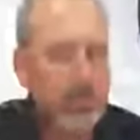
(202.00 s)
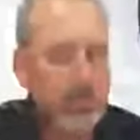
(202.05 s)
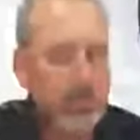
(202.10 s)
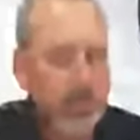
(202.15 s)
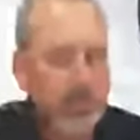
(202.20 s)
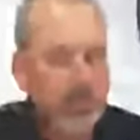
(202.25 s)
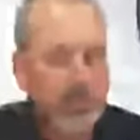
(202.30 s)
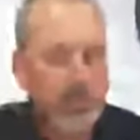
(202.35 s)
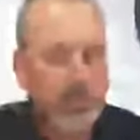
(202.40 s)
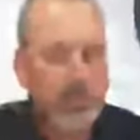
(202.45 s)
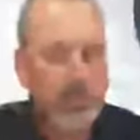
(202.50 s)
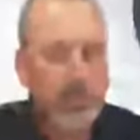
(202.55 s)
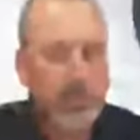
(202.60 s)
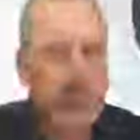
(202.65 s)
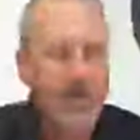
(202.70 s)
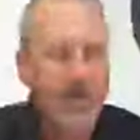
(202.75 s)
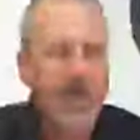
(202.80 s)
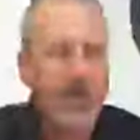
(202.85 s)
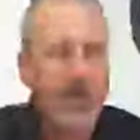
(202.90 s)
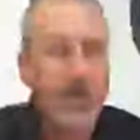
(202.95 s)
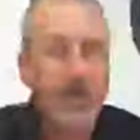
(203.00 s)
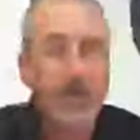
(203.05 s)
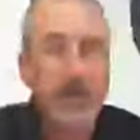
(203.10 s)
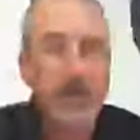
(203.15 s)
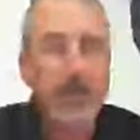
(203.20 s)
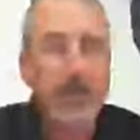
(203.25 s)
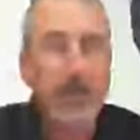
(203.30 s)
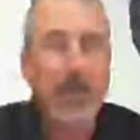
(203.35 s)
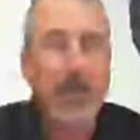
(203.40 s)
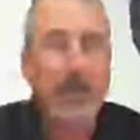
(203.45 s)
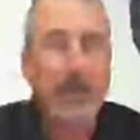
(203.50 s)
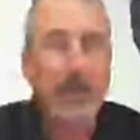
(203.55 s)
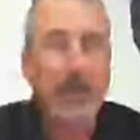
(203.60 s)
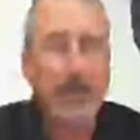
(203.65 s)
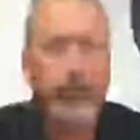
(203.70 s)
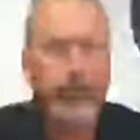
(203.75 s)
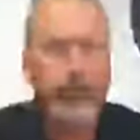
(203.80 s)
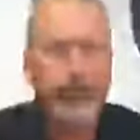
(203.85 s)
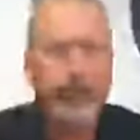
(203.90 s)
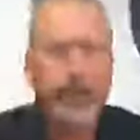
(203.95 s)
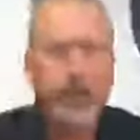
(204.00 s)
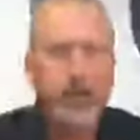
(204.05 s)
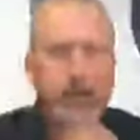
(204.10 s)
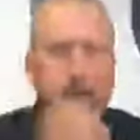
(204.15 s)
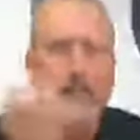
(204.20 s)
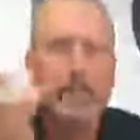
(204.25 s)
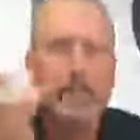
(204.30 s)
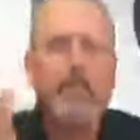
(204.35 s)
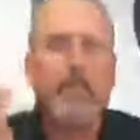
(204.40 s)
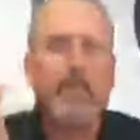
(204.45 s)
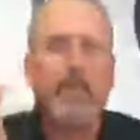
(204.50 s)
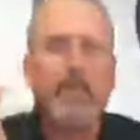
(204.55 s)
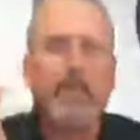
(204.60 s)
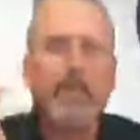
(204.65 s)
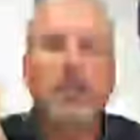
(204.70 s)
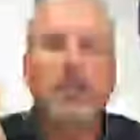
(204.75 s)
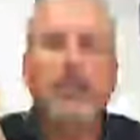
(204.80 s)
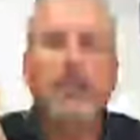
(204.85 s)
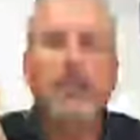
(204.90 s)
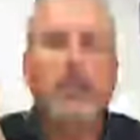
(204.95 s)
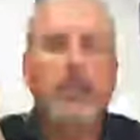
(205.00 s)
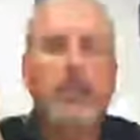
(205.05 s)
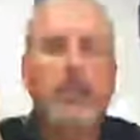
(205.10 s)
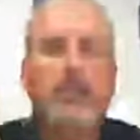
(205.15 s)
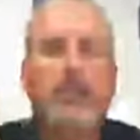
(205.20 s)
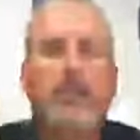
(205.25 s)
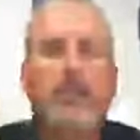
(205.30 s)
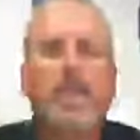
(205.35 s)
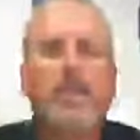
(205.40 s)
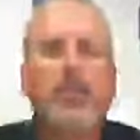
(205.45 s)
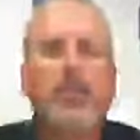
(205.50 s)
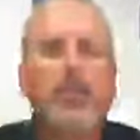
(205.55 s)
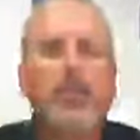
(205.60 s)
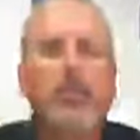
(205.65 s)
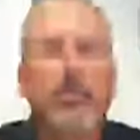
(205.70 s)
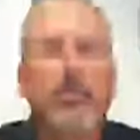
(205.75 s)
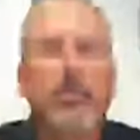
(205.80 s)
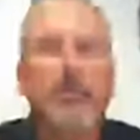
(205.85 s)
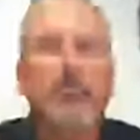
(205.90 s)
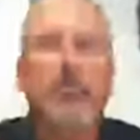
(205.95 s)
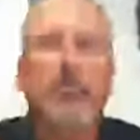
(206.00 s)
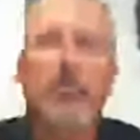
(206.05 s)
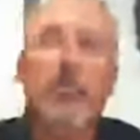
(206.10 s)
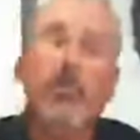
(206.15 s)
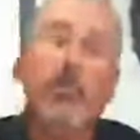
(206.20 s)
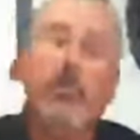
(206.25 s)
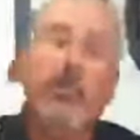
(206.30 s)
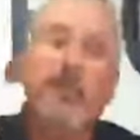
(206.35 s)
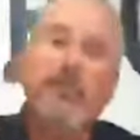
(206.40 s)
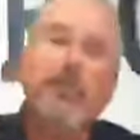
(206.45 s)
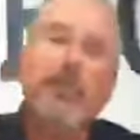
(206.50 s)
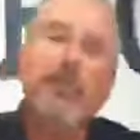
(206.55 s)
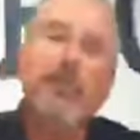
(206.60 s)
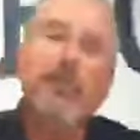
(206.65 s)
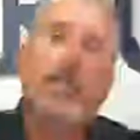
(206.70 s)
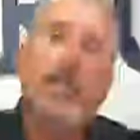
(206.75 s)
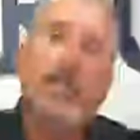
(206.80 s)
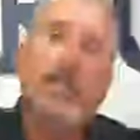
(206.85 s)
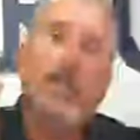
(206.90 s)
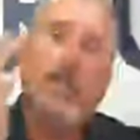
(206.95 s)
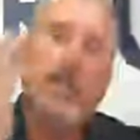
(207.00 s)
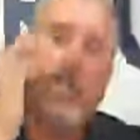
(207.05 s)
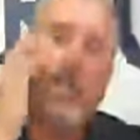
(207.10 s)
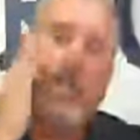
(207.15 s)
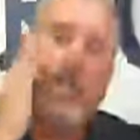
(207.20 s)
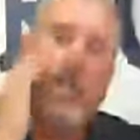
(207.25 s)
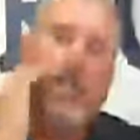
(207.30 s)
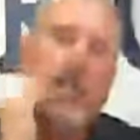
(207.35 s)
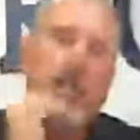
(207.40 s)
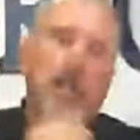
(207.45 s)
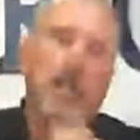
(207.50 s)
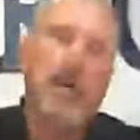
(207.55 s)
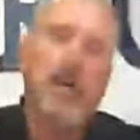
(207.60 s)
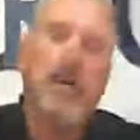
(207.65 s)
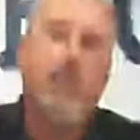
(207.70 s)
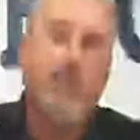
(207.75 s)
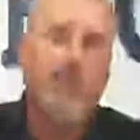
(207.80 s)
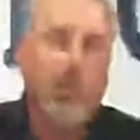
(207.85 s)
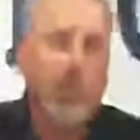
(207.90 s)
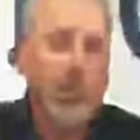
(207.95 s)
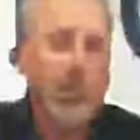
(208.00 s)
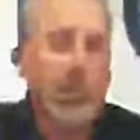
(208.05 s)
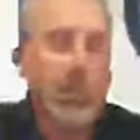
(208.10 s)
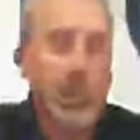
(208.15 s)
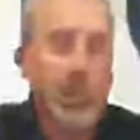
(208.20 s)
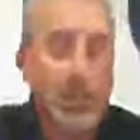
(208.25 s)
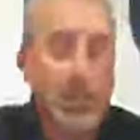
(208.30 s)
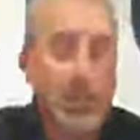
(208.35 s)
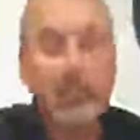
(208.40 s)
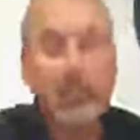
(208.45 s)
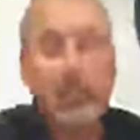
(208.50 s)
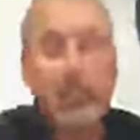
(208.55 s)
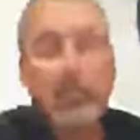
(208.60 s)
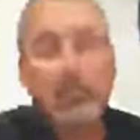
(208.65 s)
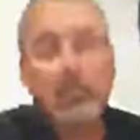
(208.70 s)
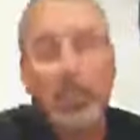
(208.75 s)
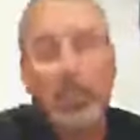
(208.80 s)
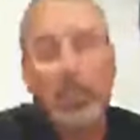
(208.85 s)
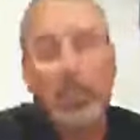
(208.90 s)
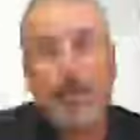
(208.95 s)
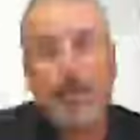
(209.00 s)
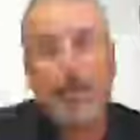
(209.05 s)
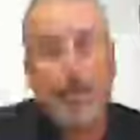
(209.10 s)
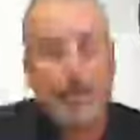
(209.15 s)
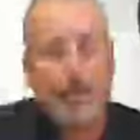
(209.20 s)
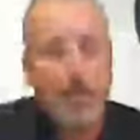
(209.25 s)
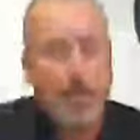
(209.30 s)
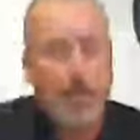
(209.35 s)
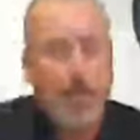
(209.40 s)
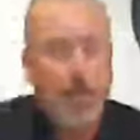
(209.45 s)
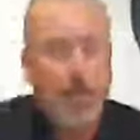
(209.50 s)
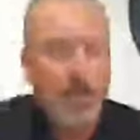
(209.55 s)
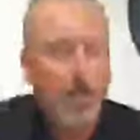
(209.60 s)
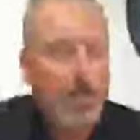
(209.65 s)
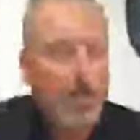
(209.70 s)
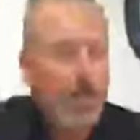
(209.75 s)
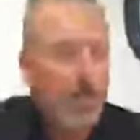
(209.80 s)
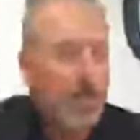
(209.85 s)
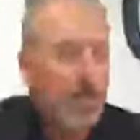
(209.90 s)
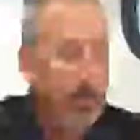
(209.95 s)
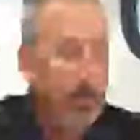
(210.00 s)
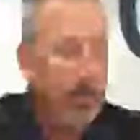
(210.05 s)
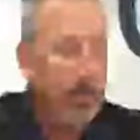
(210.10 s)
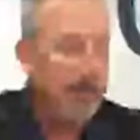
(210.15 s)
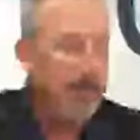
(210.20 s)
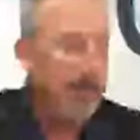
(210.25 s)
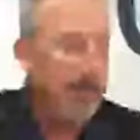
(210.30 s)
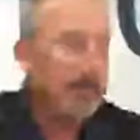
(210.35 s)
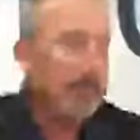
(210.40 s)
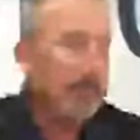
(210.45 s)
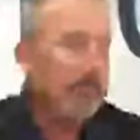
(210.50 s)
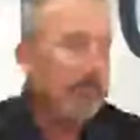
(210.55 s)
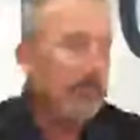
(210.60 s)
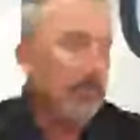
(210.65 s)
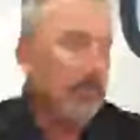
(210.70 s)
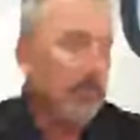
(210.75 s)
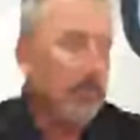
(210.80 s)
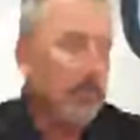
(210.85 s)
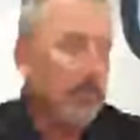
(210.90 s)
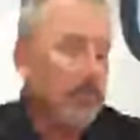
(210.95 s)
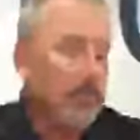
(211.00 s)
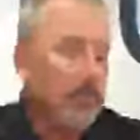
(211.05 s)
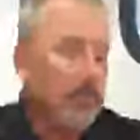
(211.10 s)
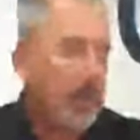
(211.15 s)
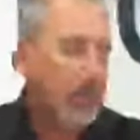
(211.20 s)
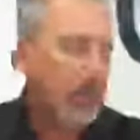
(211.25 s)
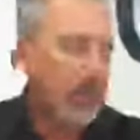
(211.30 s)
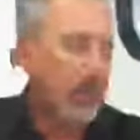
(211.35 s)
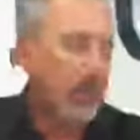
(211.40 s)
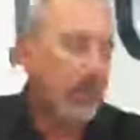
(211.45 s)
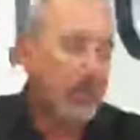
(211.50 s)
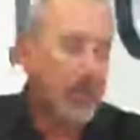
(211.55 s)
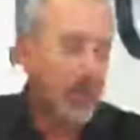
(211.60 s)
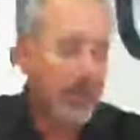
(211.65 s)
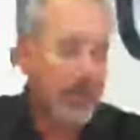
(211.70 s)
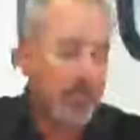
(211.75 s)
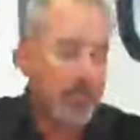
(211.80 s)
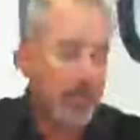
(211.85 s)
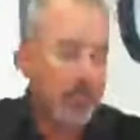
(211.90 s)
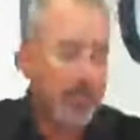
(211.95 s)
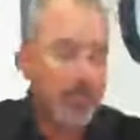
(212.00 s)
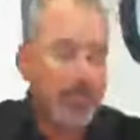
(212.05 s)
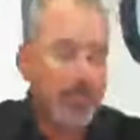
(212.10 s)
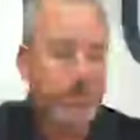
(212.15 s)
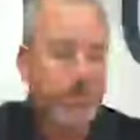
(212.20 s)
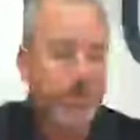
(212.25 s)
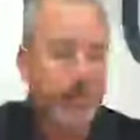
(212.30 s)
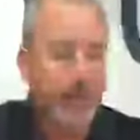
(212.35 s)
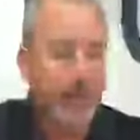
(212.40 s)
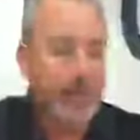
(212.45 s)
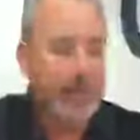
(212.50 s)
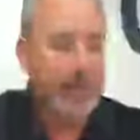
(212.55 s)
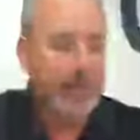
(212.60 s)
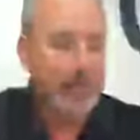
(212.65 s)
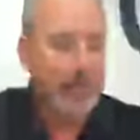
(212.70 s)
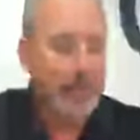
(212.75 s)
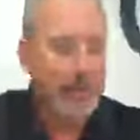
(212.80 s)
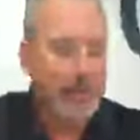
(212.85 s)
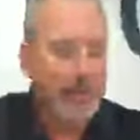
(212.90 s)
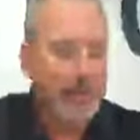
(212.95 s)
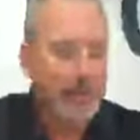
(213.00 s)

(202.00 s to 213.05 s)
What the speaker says: So let's say you had a chandelier that's been in the family forever and you want to take it down, you can exclude that, and that's fine. Next is the most important part, the purchase price,